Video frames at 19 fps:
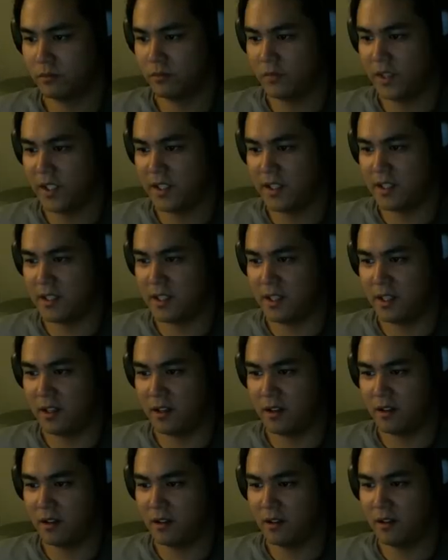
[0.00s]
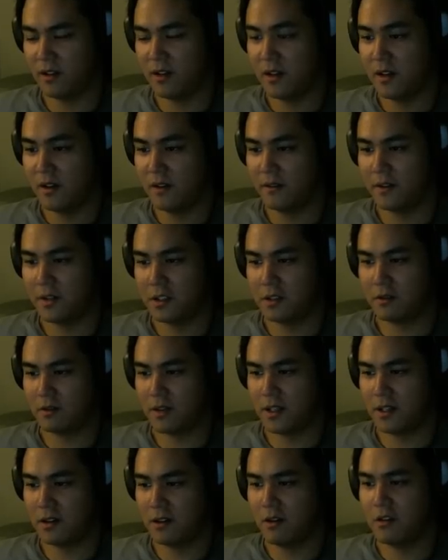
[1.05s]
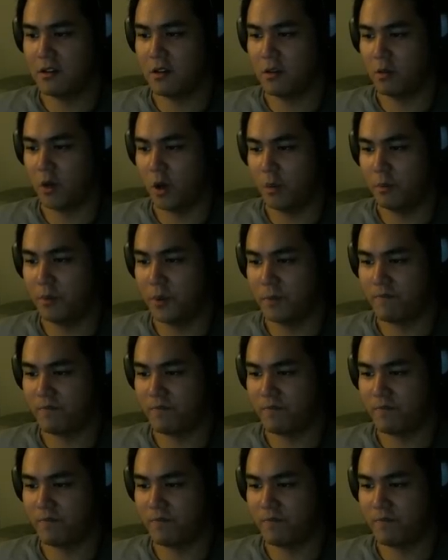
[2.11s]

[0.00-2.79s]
Let's see. First treasure, the rope.